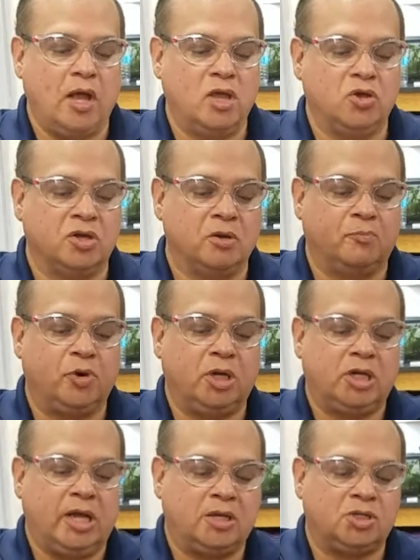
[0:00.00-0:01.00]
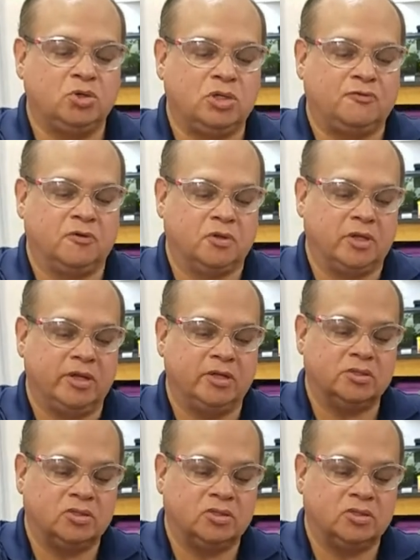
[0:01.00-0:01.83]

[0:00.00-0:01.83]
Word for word: you can appreciate two different things.